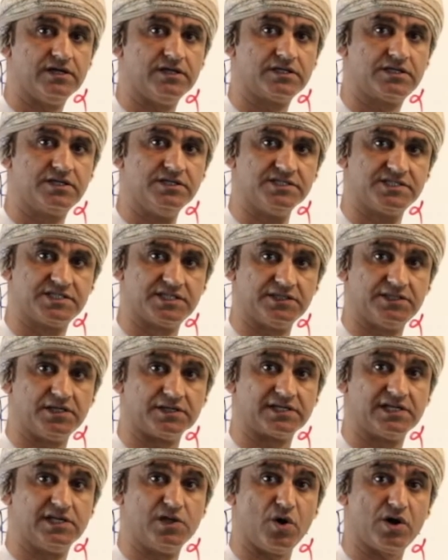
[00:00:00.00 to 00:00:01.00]

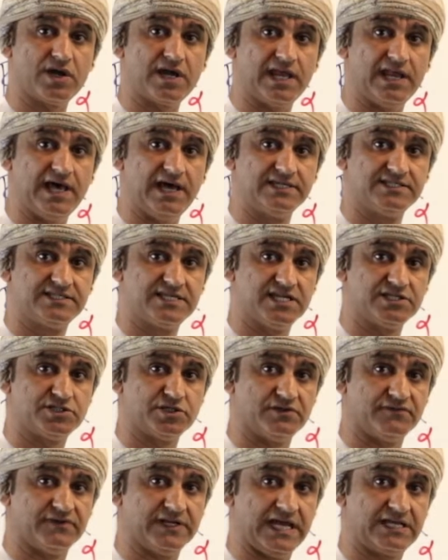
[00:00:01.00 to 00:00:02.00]
considered
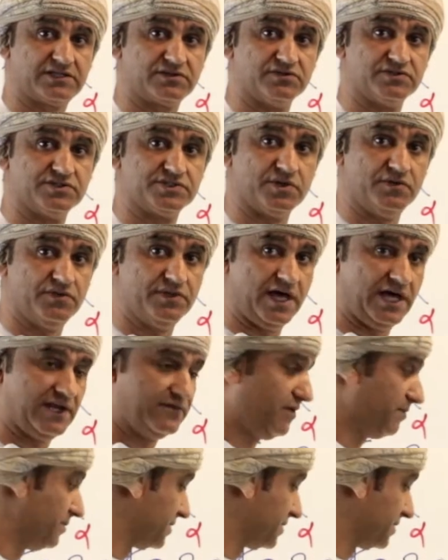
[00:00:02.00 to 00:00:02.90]
localization of electrons on the alpha